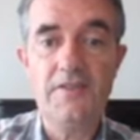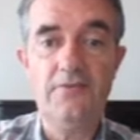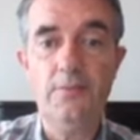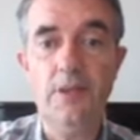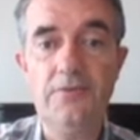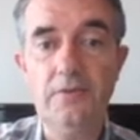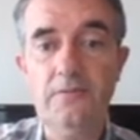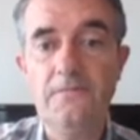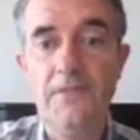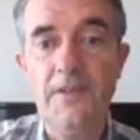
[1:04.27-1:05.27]
of a model,
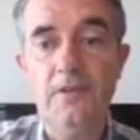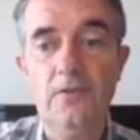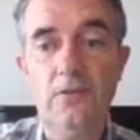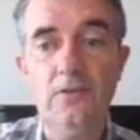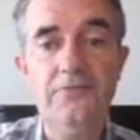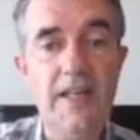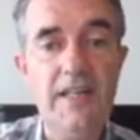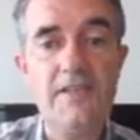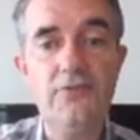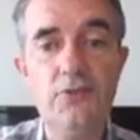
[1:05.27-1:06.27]
or
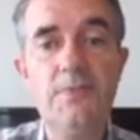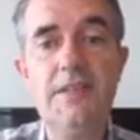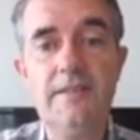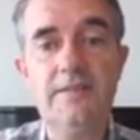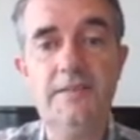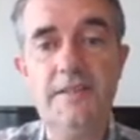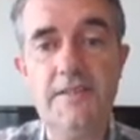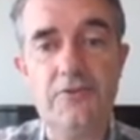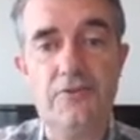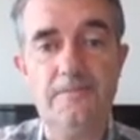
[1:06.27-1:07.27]
fairness of a particular
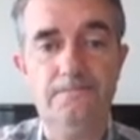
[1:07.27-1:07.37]
decision?